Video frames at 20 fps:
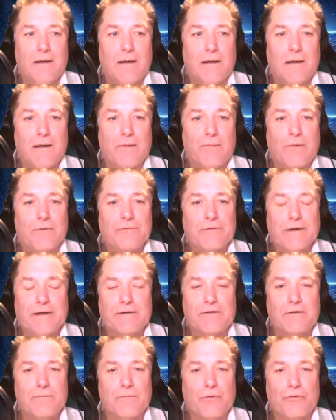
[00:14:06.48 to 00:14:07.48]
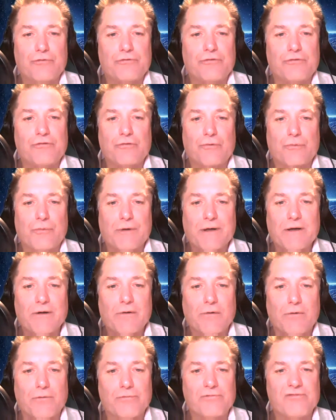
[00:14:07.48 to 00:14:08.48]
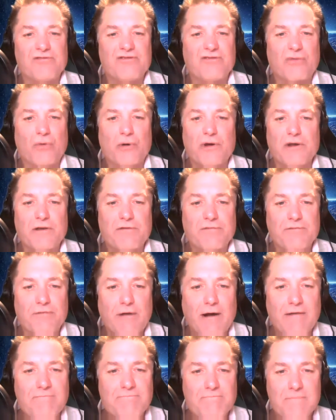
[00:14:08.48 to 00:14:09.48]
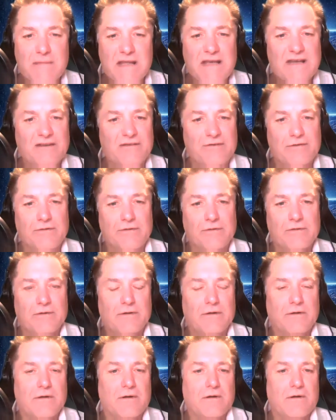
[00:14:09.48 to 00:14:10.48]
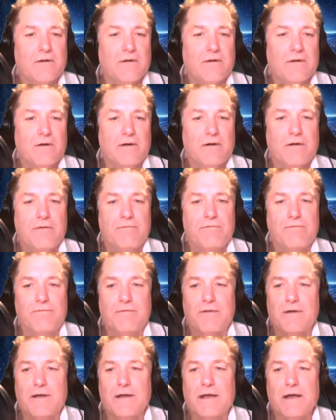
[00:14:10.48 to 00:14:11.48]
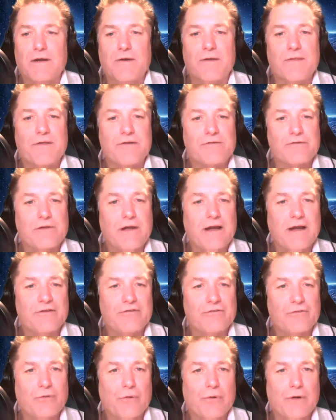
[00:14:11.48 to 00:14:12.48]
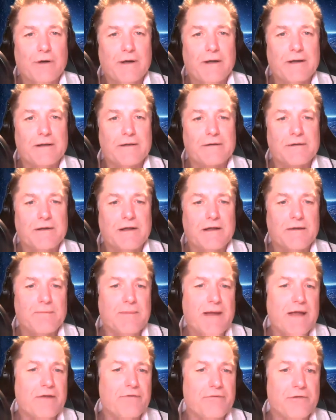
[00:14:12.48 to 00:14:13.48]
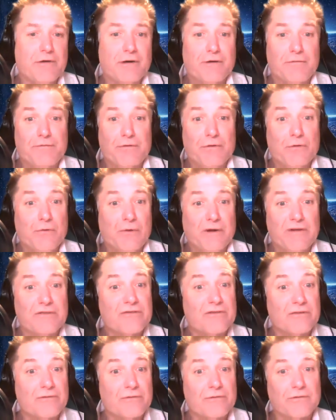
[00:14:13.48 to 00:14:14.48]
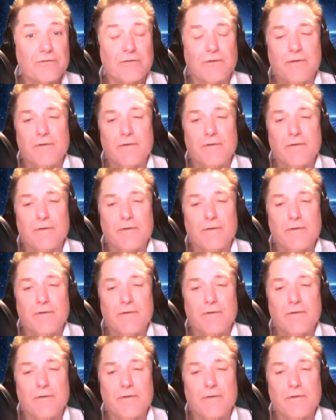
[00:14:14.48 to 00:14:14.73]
it was like the most surreal 45 minutes of hearing this guy's story and him answering a few questions.